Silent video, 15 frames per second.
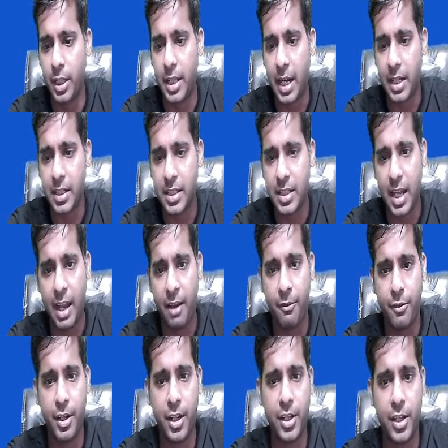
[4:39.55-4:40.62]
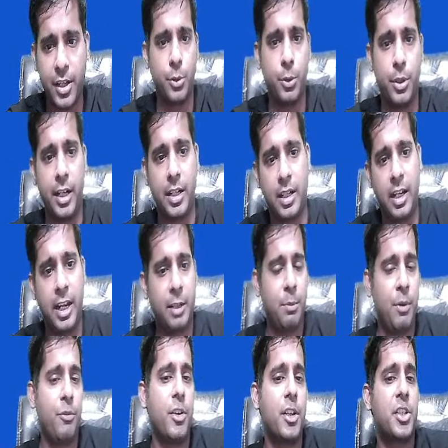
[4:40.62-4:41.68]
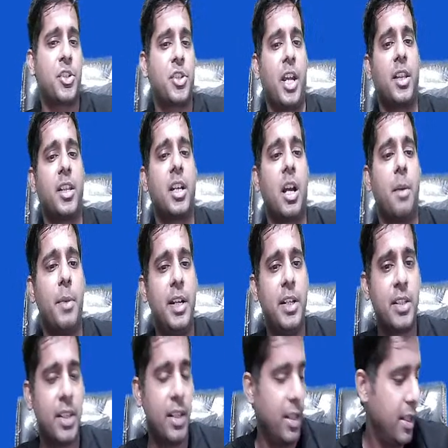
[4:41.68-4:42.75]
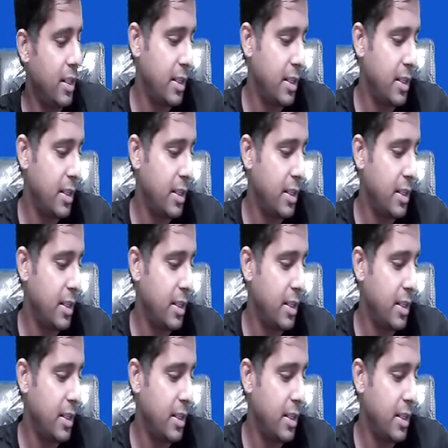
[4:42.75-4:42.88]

that is average due date. Let me first check the comments,